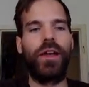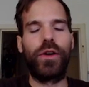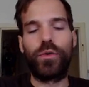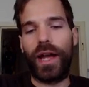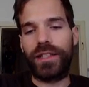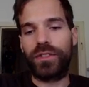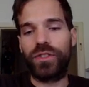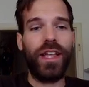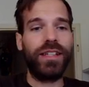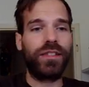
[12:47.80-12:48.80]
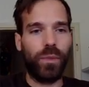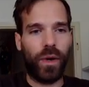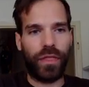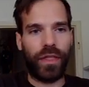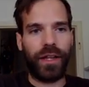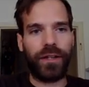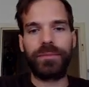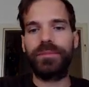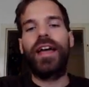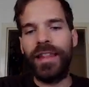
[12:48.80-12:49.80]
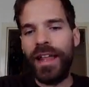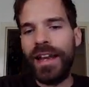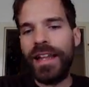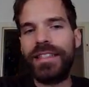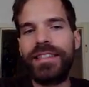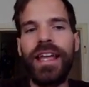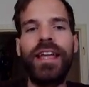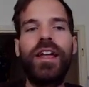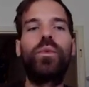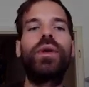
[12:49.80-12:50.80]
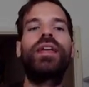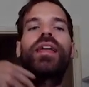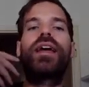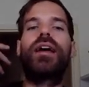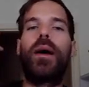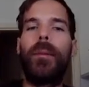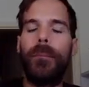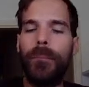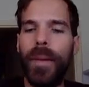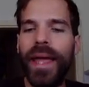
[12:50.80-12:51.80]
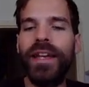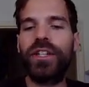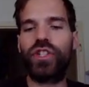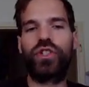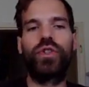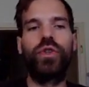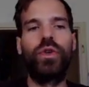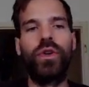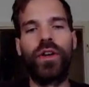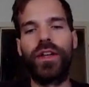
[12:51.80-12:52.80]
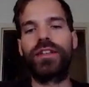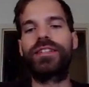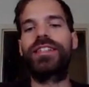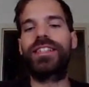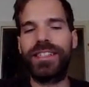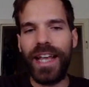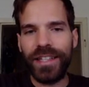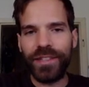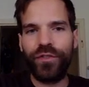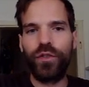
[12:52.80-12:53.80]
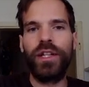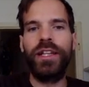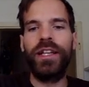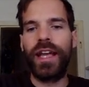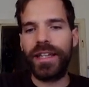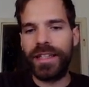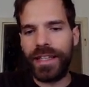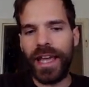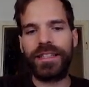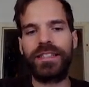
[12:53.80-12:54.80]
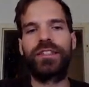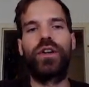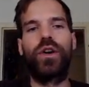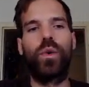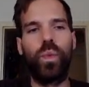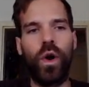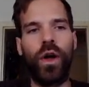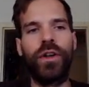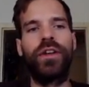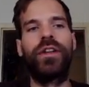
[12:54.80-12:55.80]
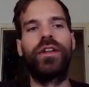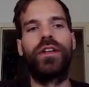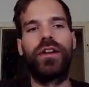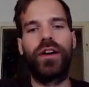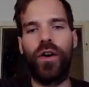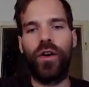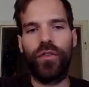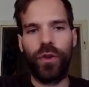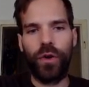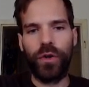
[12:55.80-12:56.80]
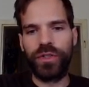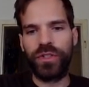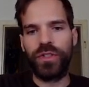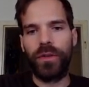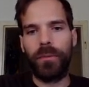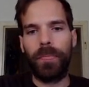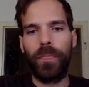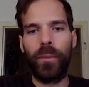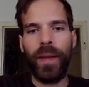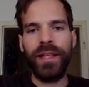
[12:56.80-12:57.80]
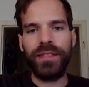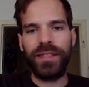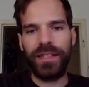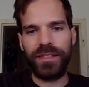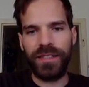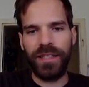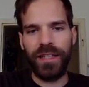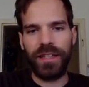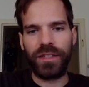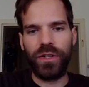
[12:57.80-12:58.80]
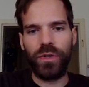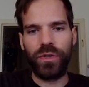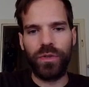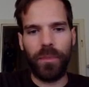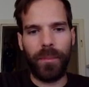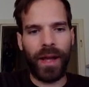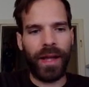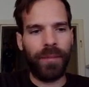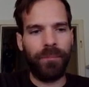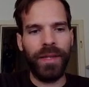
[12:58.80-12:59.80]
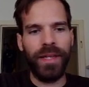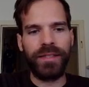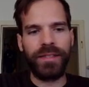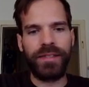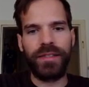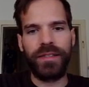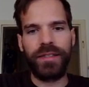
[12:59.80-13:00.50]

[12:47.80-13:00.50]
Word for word: Right, so that's the one thing. And then let's say we manage to successfully get one of those domains. Let's see, let's go to my bids